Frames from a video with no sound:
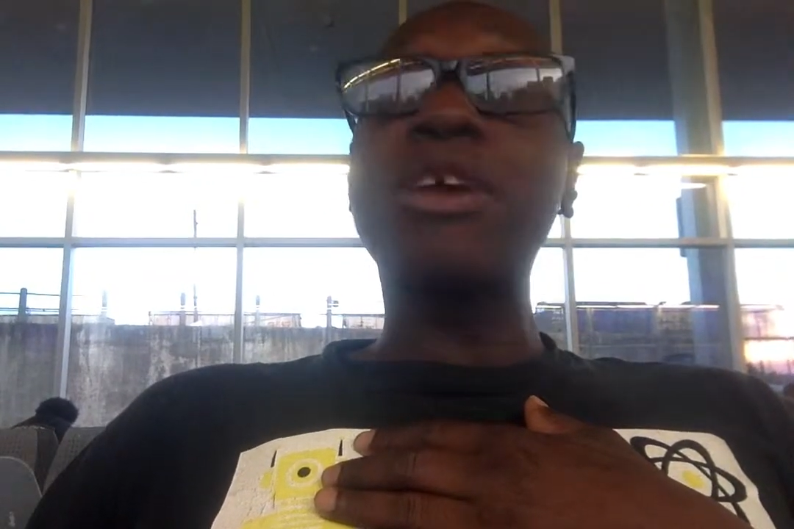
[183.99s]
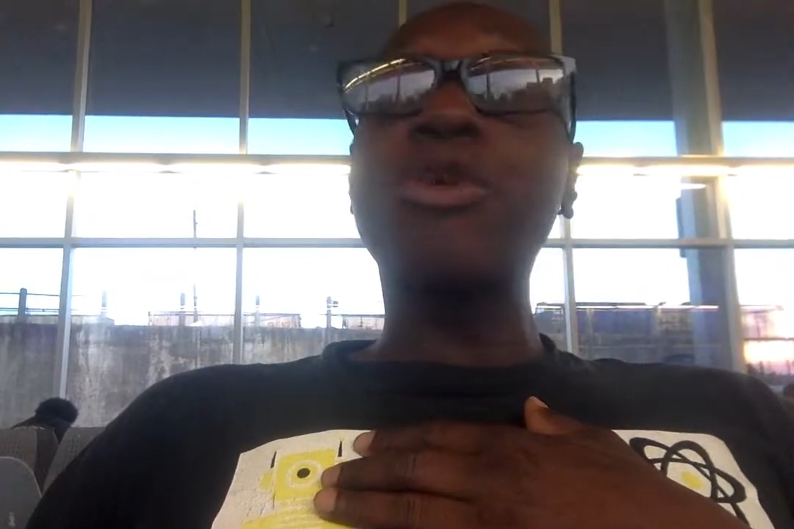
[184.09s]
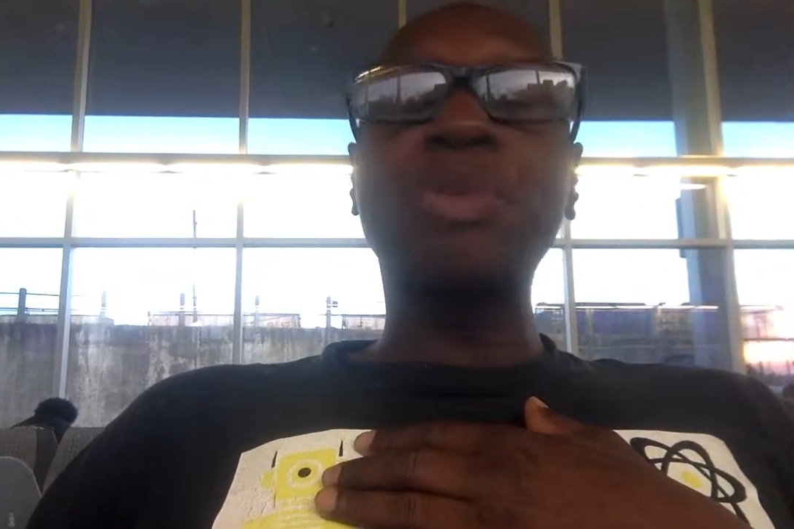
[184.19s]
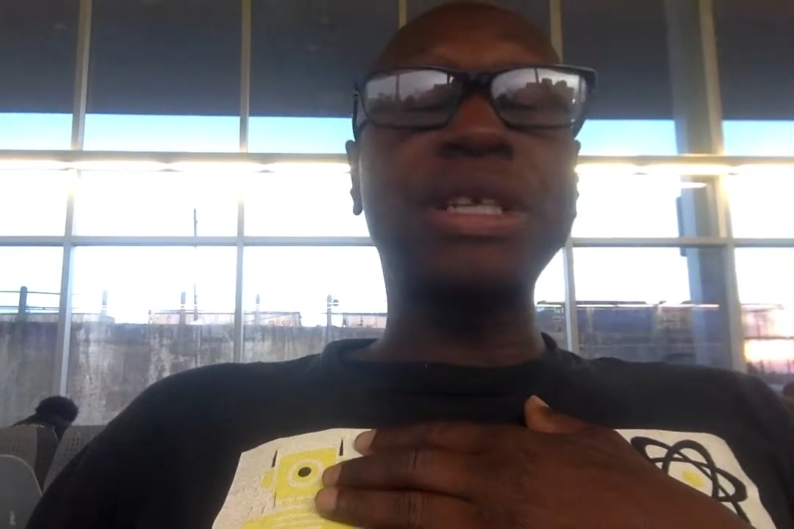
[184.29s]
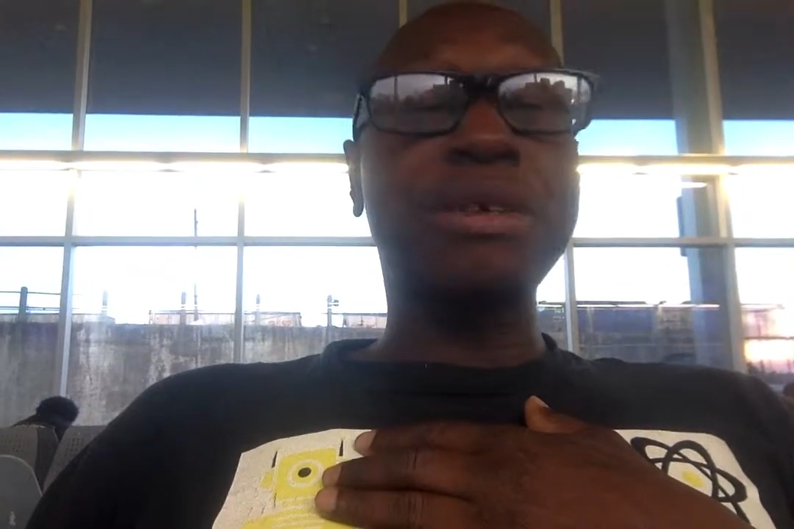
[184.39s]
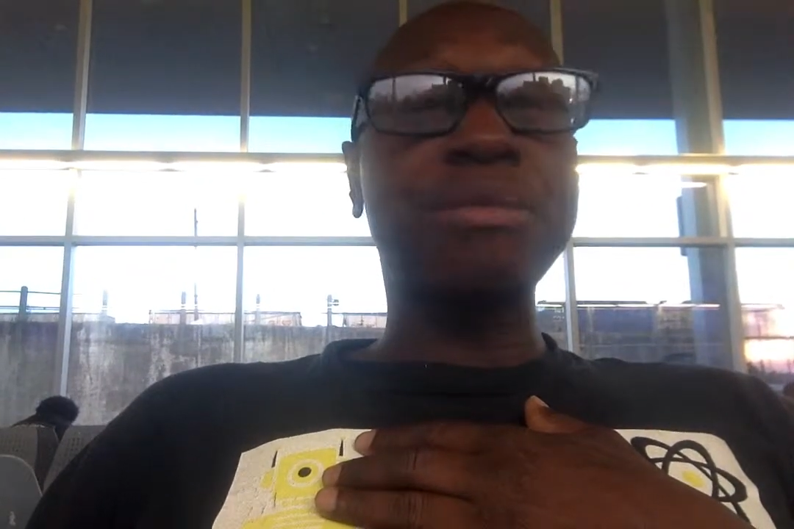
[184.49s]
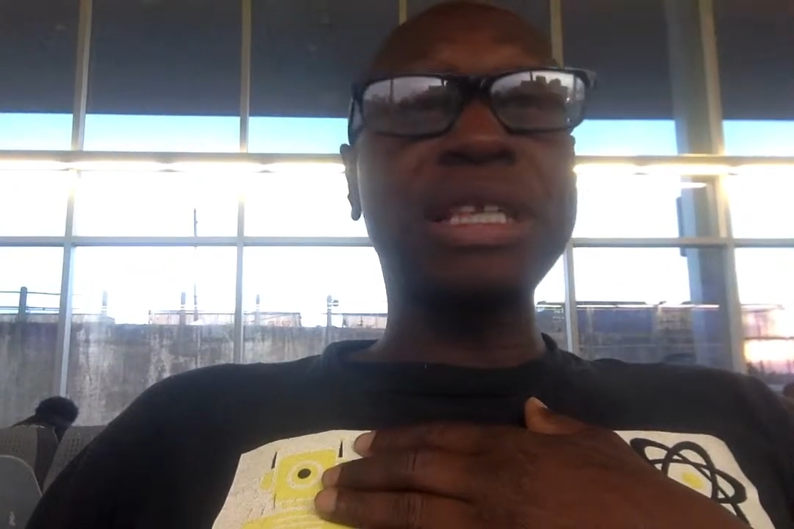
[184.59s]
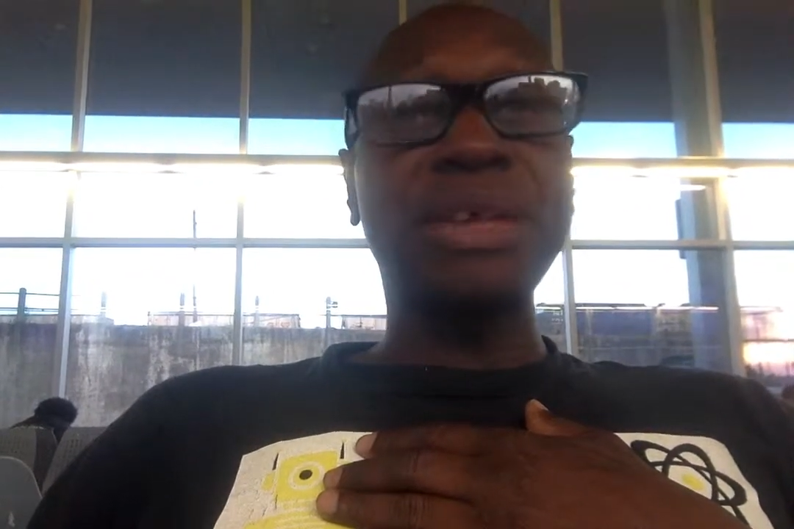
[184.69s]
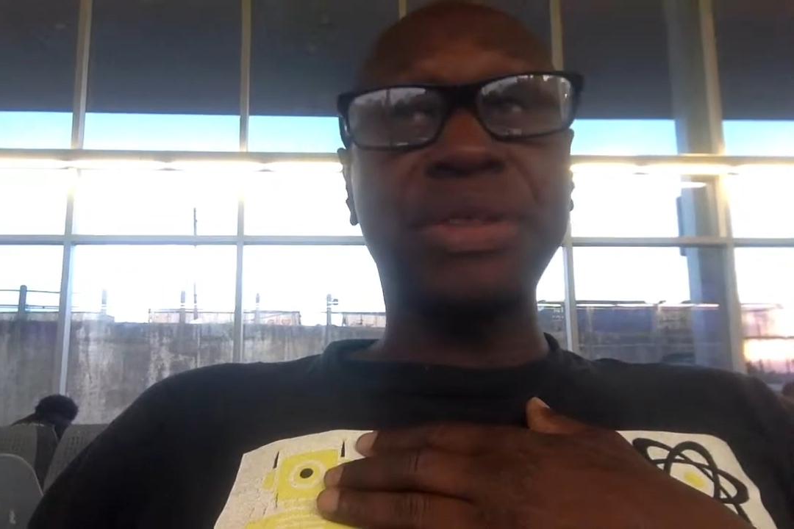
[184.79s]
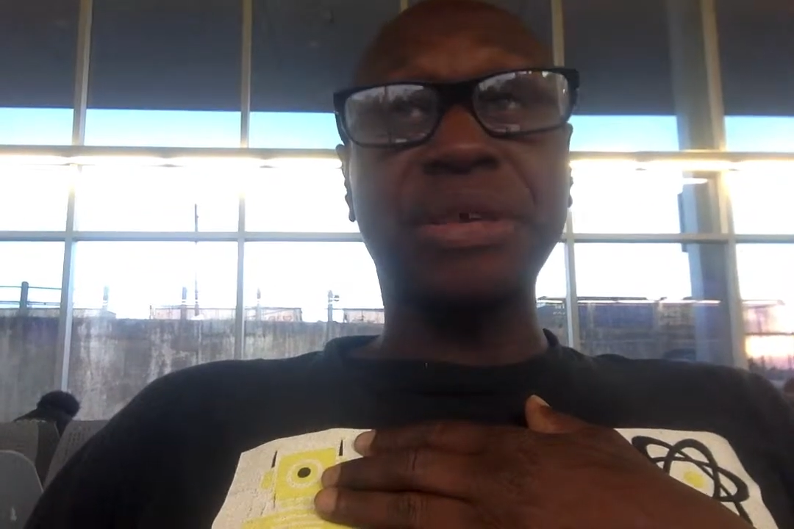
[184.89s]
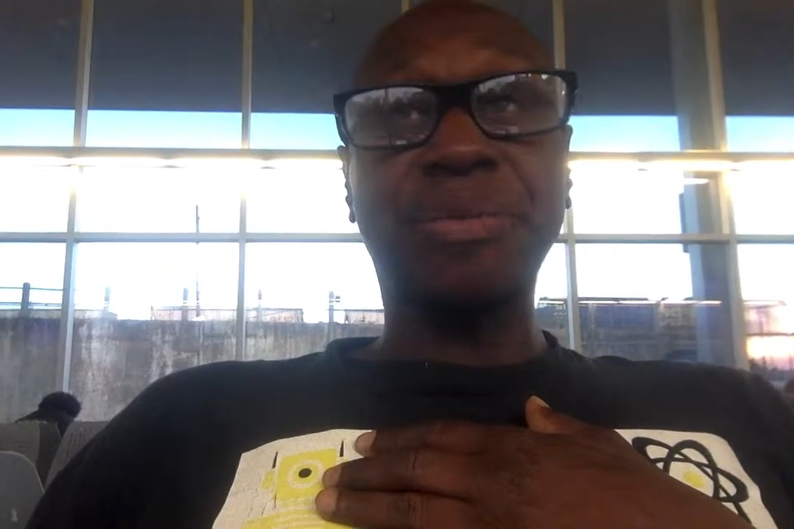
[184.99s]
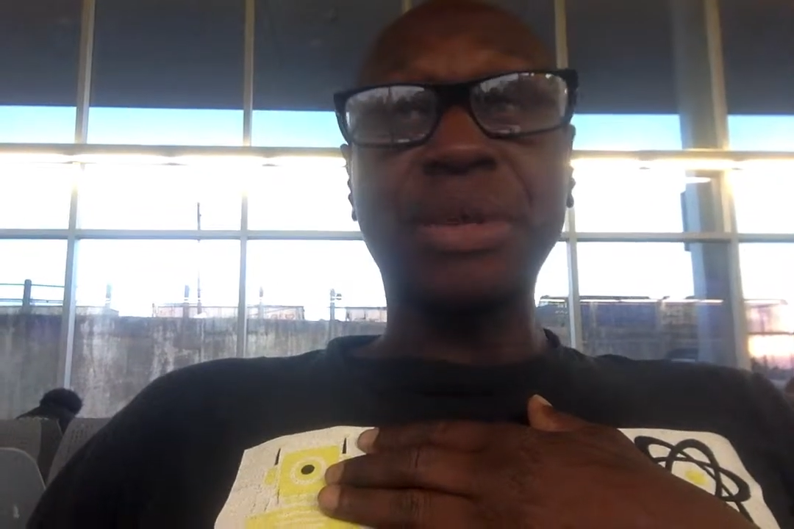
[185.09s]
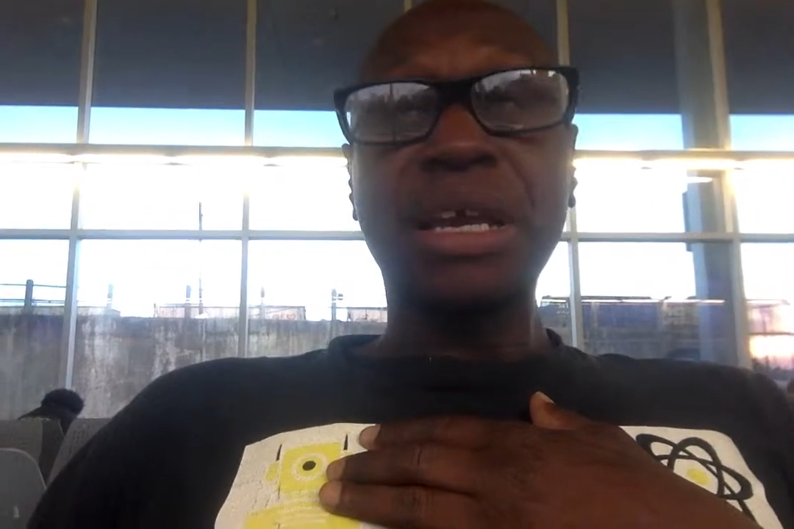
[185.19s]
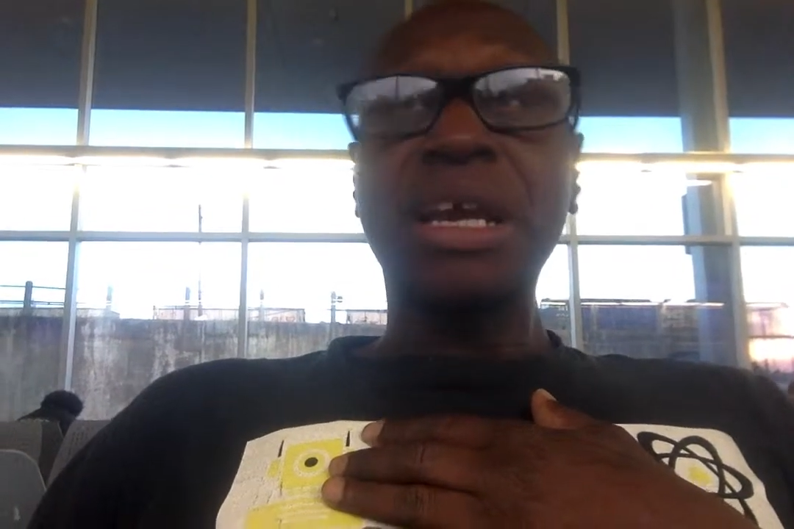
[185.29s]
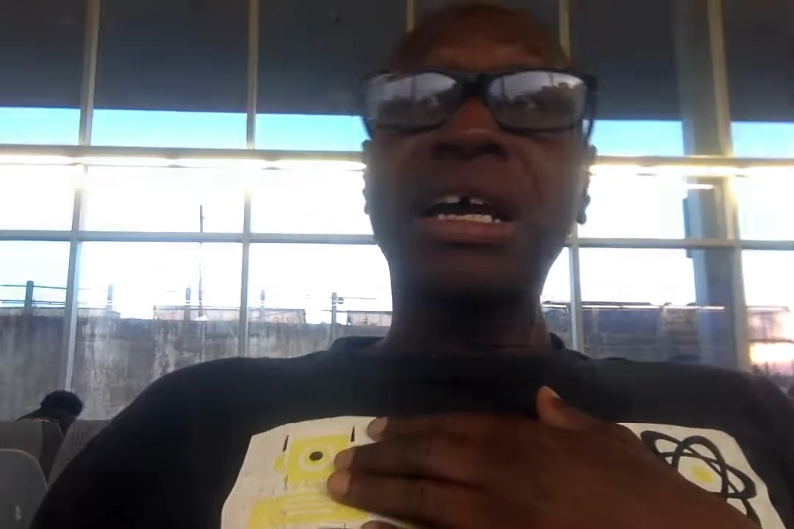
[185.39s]
opening up nothing.
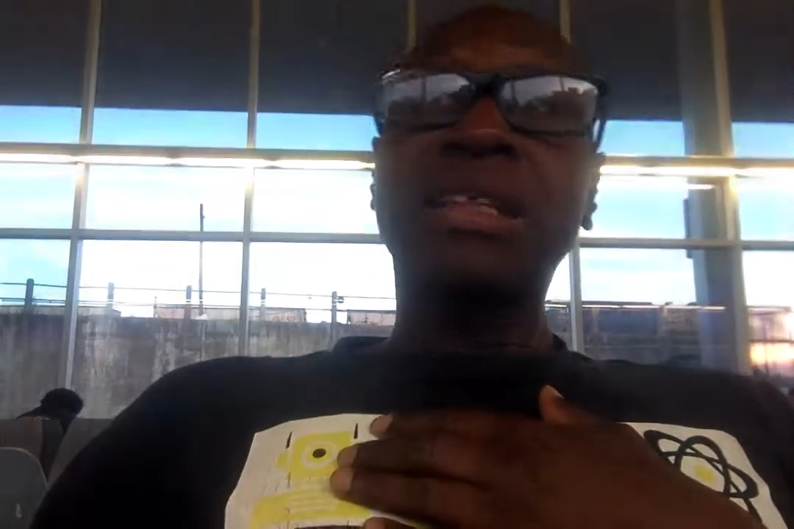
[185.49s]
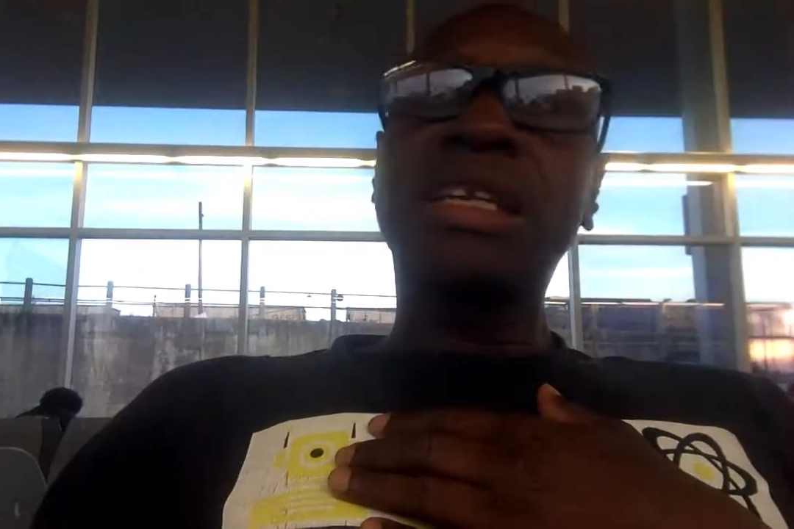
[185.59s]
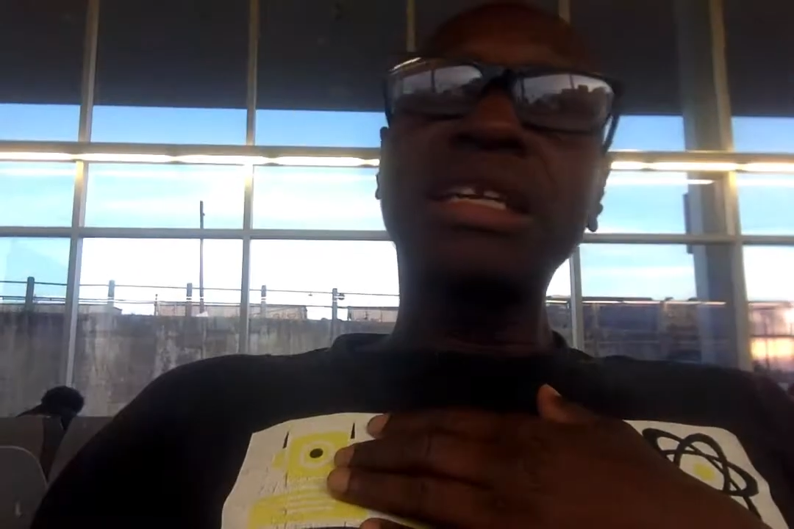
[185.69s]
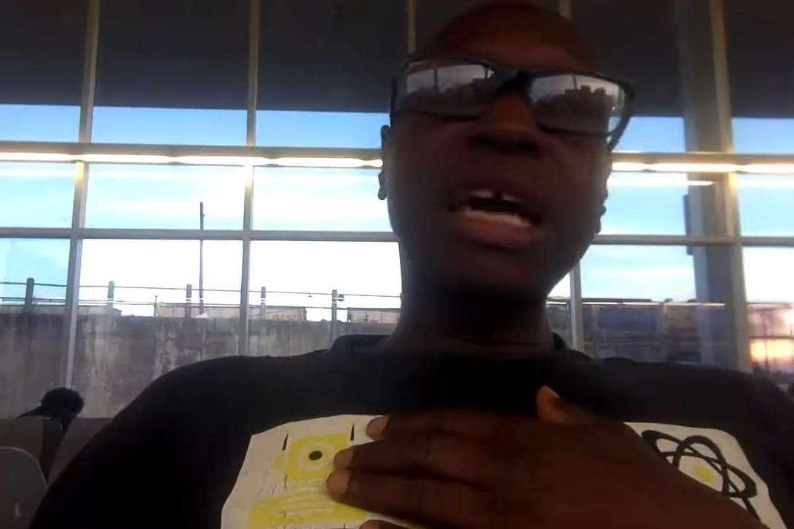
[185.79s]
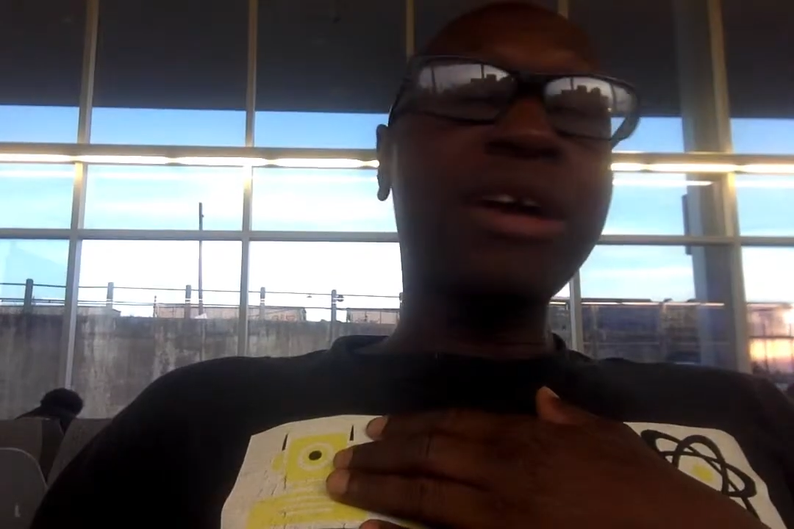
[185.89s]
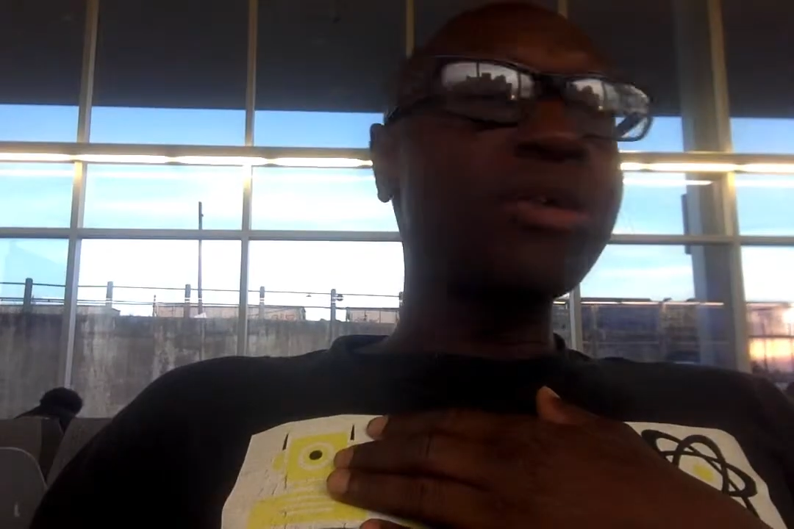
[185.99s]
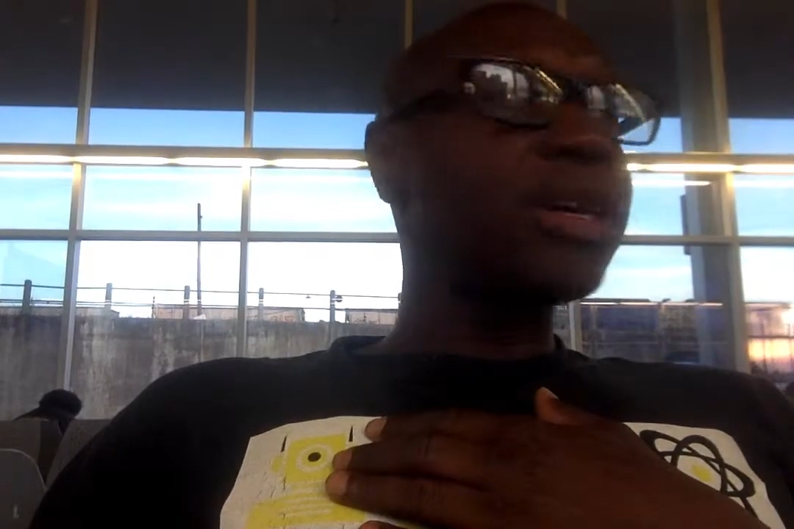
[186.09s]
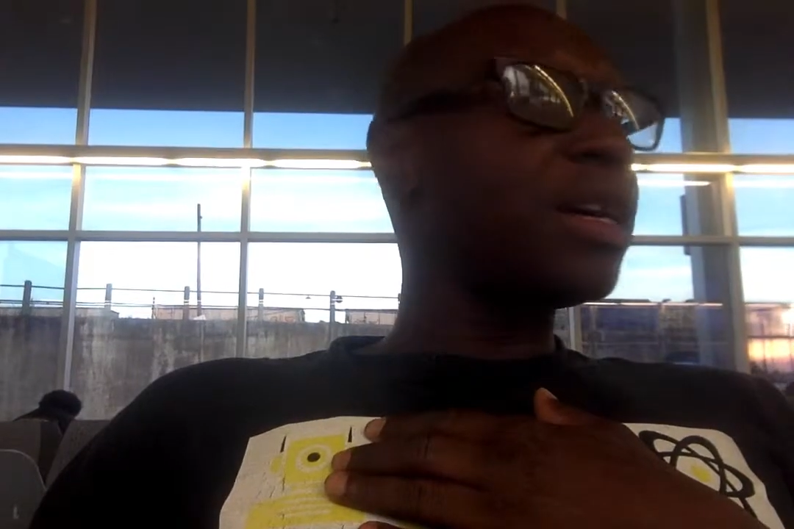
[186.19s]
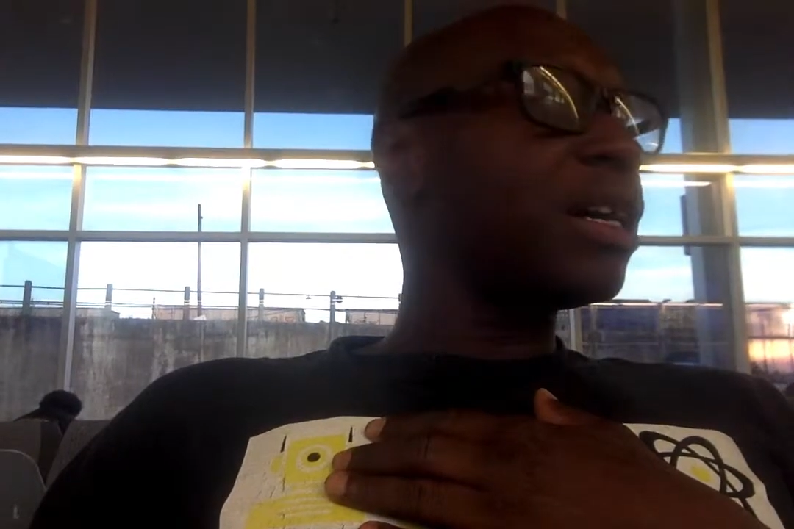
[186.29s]
They're not gonna,